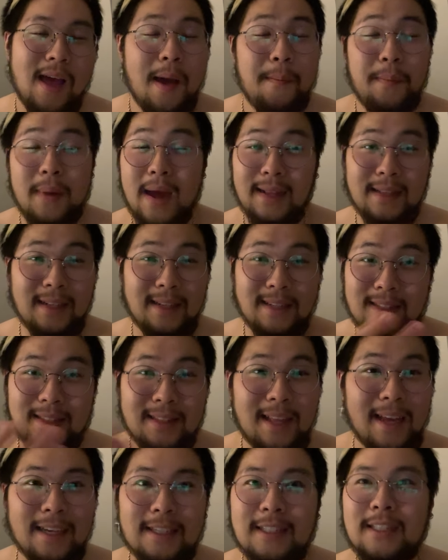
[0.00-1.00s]
But at the end of
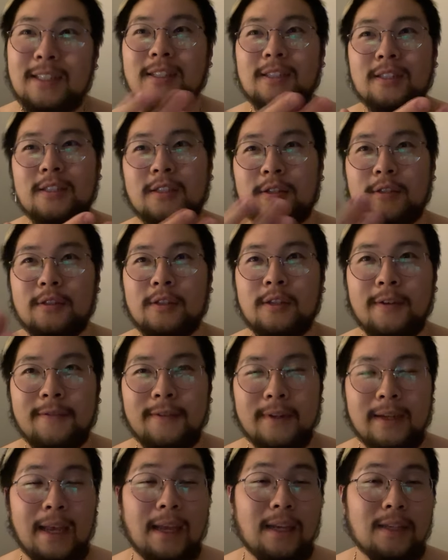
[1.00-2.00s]
the day, it's just a
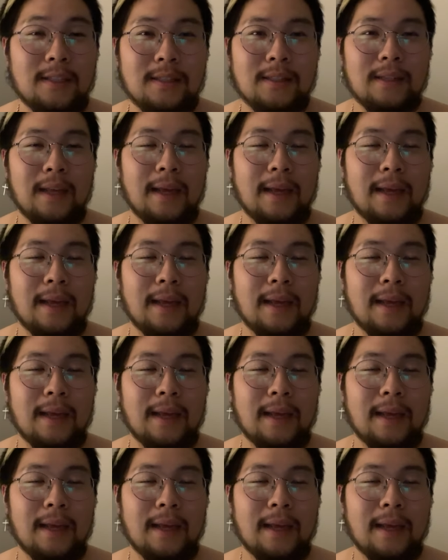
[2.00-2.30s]
certification.